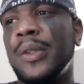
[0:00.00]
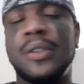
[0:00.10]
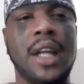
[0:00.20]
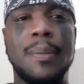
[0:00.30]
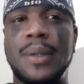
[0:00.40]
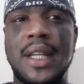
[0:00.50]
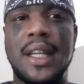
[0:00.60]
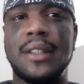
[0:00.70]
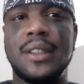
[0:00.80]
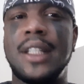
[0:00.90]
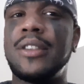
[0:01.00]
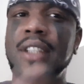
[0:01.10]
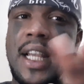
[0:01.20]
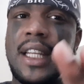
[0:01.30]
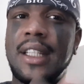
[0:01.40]
Stop playing. And
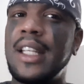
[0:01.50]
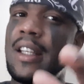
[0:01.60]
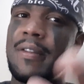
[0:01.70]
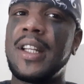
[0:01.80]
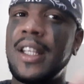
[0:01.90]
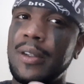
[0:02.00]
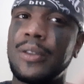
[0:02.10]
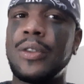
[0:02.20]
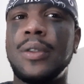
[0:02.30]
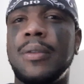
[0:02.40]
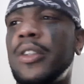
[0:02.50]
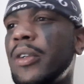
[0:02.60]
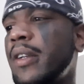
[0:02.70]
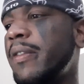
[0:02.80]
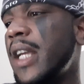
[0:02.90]
secondly, your videos don't even show
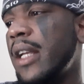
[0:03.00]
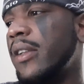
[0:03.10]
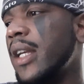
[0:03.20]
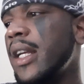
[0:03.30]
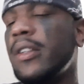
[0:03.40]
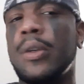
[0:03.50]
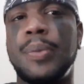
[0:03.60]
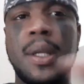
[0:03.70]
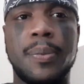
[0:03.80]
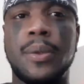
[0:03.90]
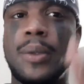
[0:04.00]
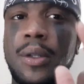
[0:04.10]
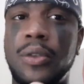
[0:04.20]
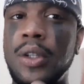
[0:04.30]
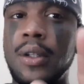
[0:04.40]
your face. So people, when
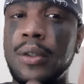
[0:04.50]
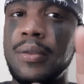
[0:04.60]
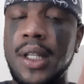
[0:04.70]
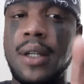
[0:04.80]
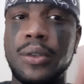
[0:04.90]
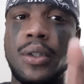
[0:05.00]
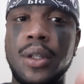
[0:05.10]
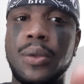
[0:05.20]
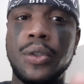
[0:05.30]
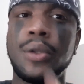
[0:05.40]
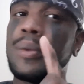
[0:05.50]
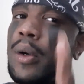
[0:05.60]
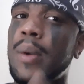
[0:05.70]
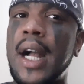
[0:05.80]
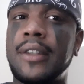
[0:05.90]
you see those videos on YouTube,
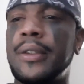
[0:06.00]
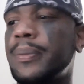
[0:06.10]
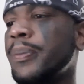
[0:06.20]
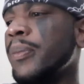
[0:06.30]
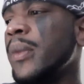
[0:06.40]
don't watch them.